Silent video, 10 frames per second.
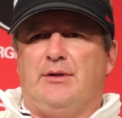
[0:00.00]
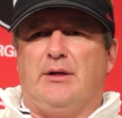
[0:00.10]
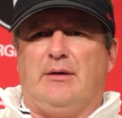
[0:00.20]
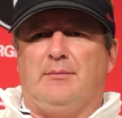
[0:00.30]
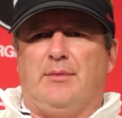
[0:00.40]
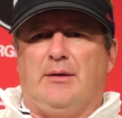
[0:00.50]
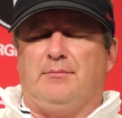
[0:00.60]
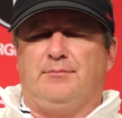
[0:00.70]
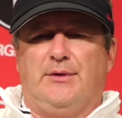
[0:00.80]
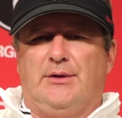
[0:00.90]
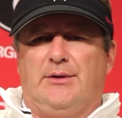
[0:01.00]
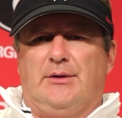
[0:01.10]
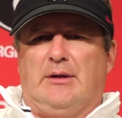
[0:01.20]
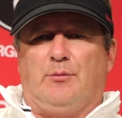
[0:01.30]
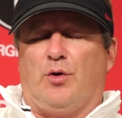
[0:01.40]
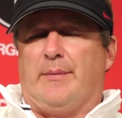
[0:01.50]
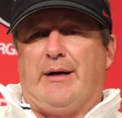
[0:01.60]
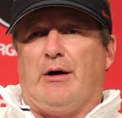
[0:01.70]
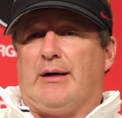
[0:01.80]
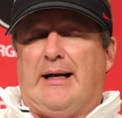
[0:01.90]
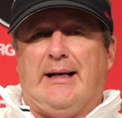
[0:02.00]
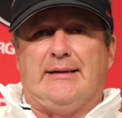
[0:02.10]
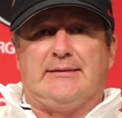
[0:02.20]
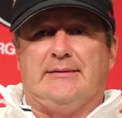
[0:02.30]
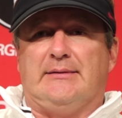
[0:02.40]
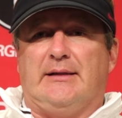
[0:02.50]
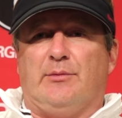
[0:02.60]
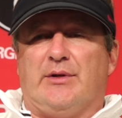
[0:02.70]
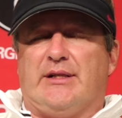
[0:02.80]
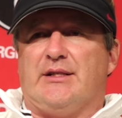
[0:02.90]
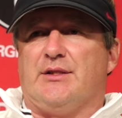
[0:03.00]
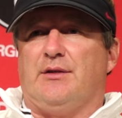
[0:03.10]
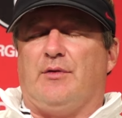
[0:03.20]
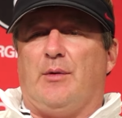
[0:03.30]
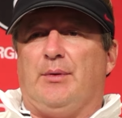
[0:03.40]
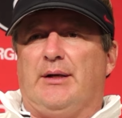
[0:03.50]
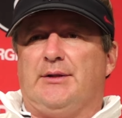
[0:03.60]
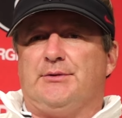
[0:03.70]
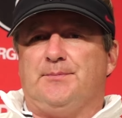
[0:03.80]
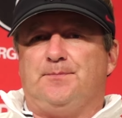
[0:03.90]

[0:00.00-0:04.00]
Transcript: You know, I'm worried about our guys and the retention of our players.